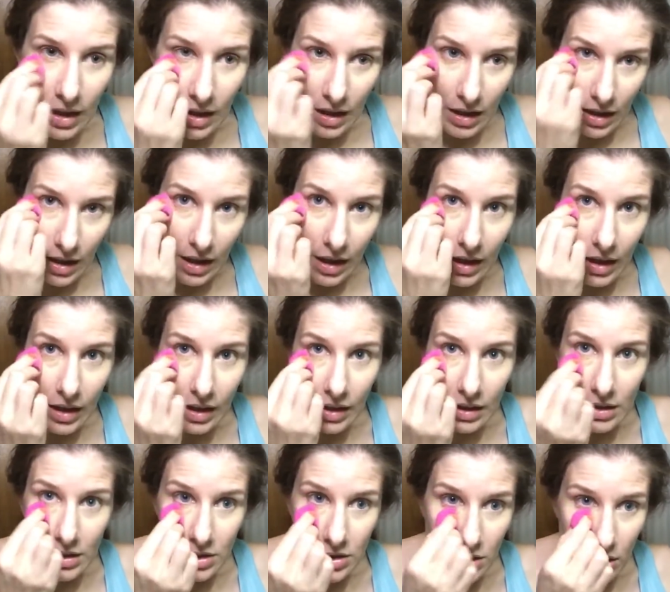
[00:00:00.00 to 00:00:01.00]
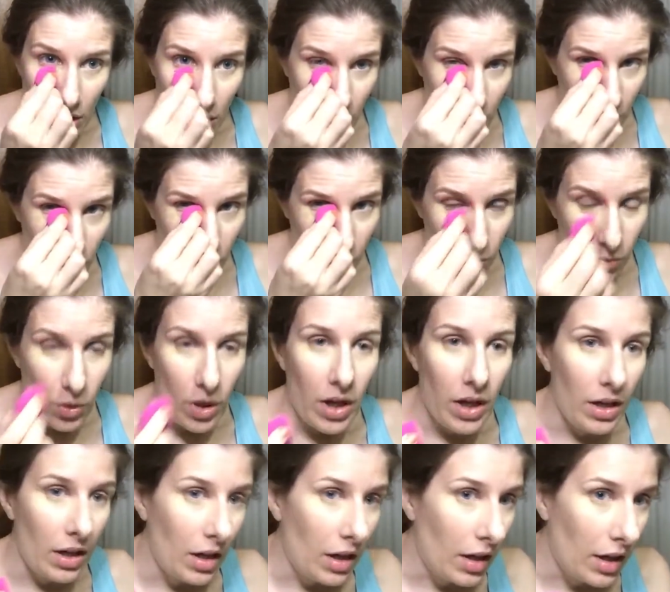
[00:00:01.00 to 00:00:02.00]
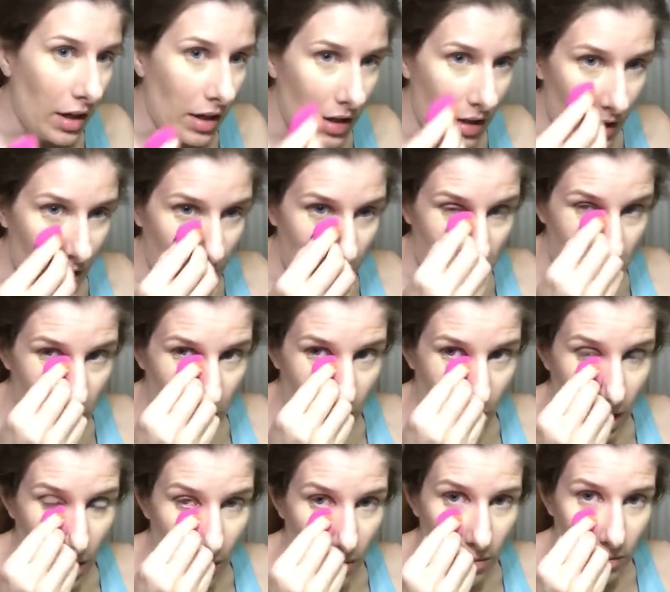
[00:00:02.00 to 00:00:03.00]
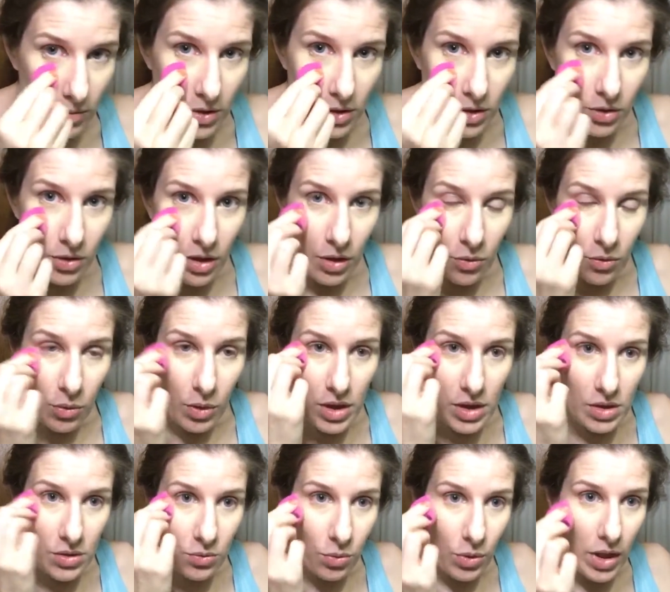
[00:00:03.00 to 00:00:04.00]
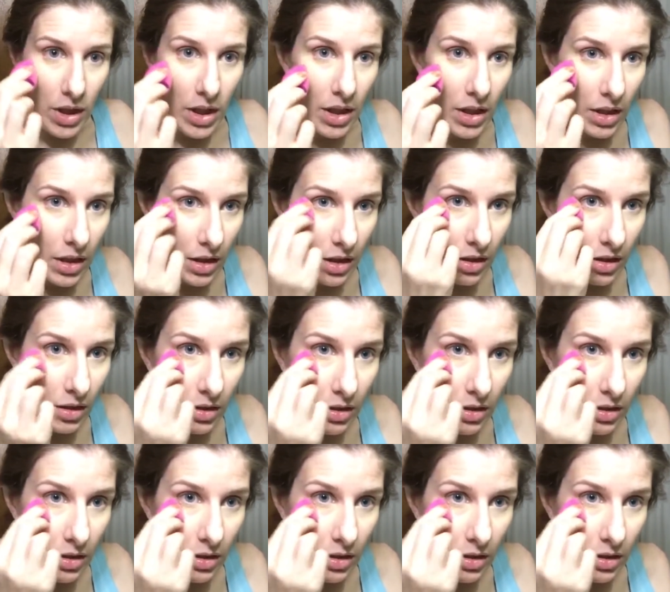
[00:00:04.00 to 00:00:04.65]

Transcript: And so what I ended up doing was we